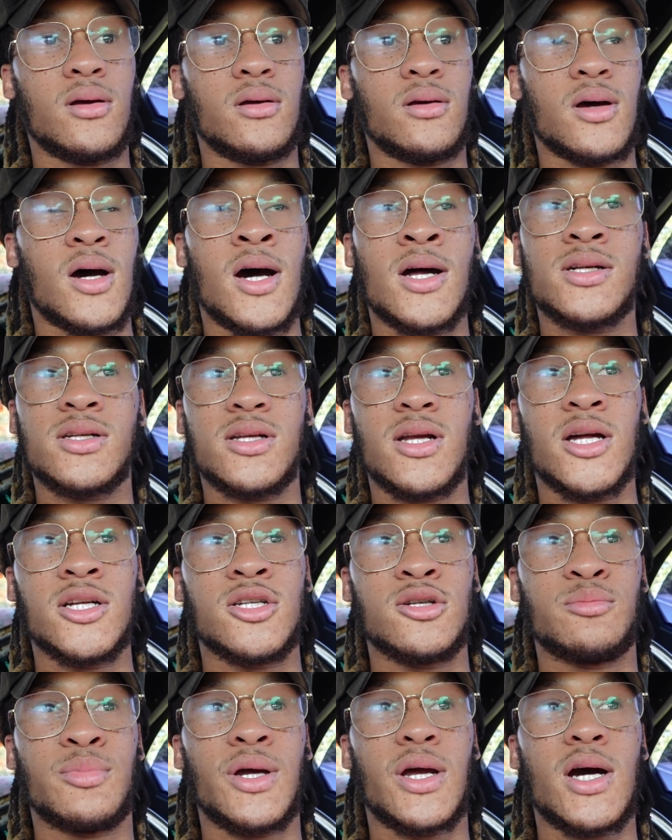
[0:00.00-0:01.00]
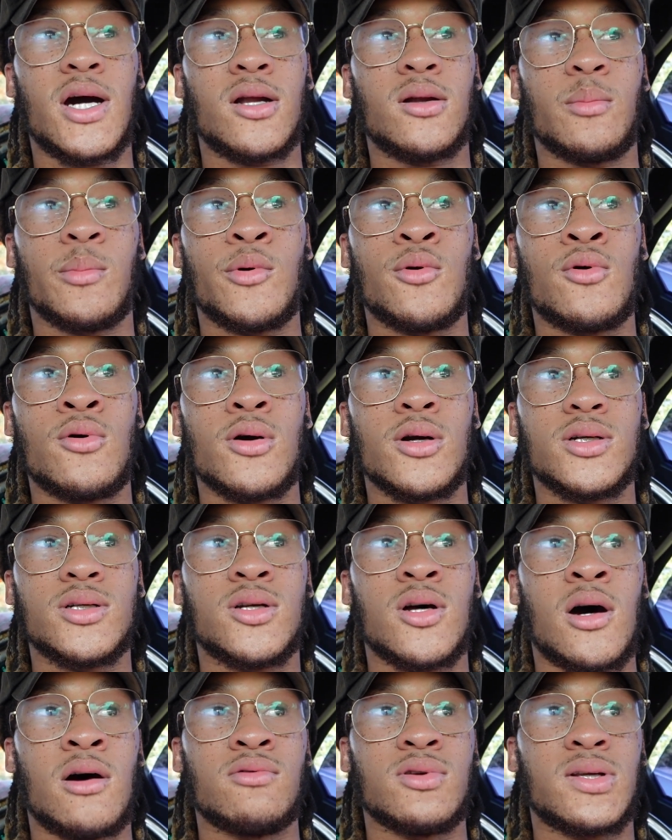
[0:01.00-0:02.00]
honestly, I've just been kind of bored,
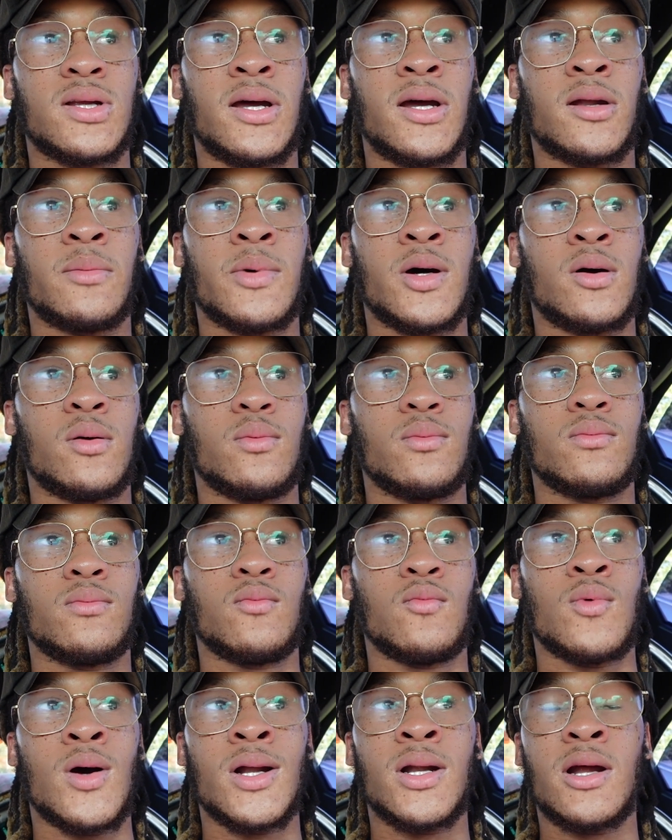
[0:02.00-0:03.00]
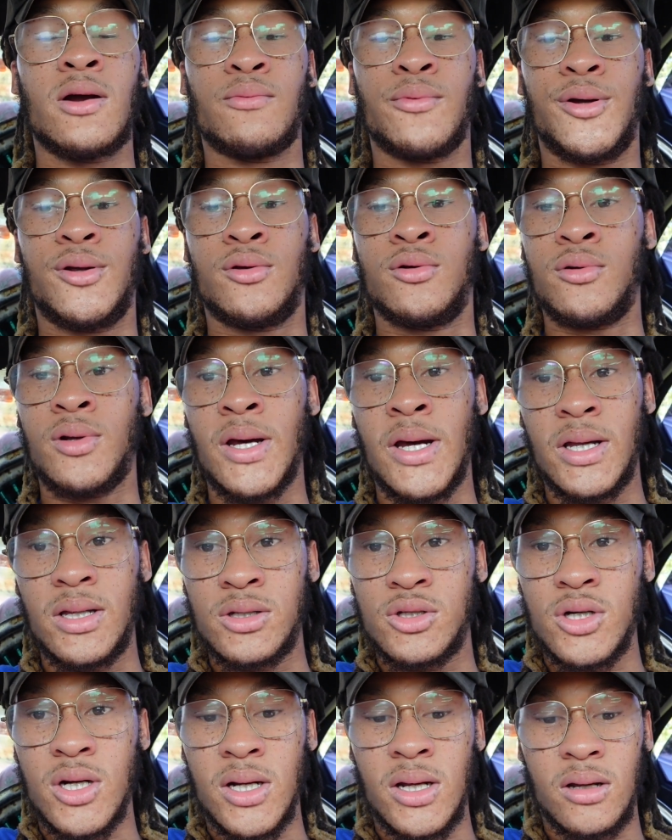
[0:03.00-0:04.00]
so I was thinking about why not redo that
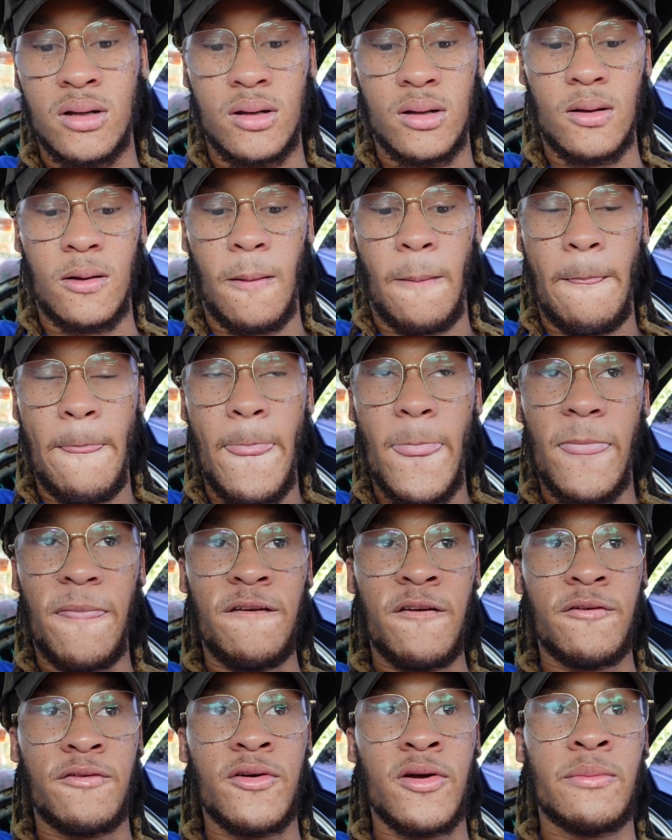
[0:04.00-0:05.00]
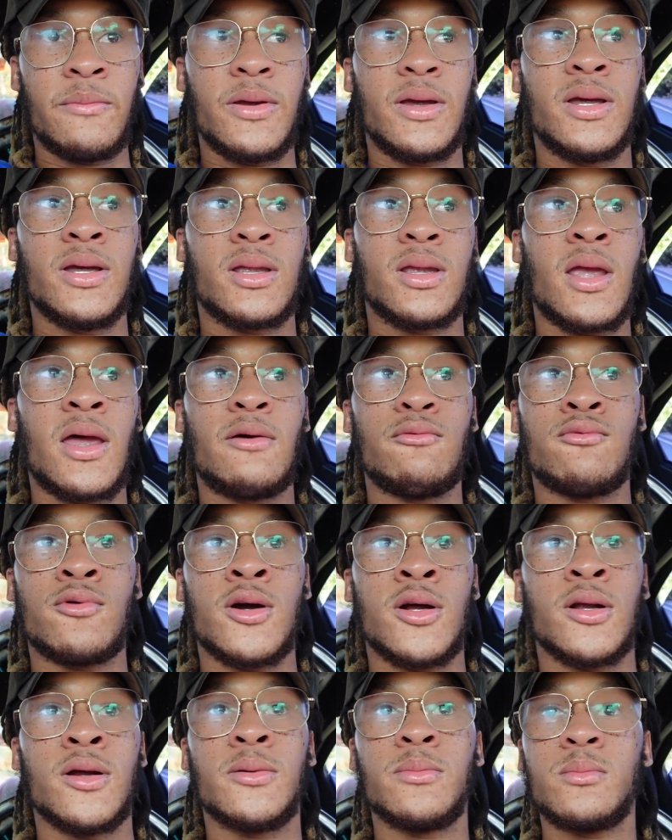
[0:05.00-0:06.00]
and try to, you feel me, get that
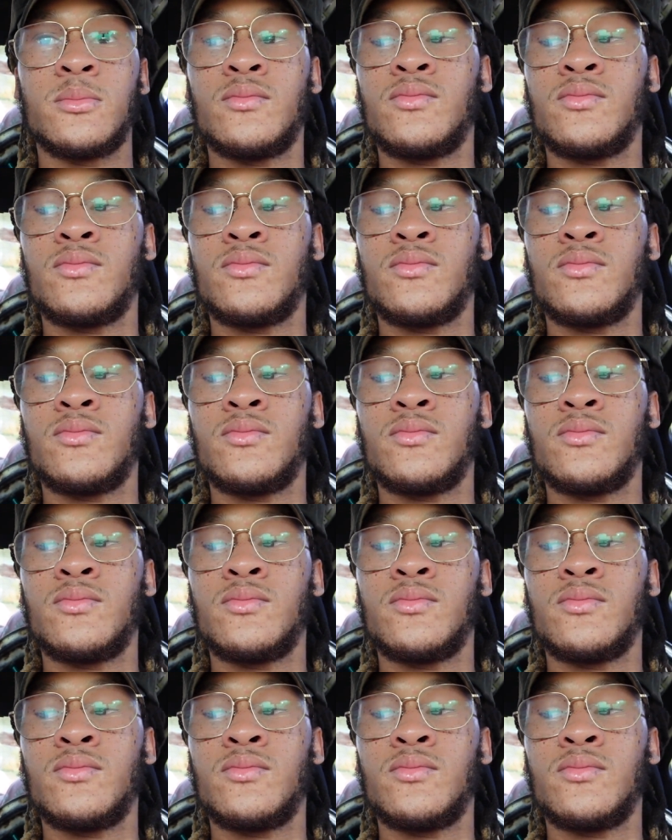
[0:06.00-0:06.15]
running.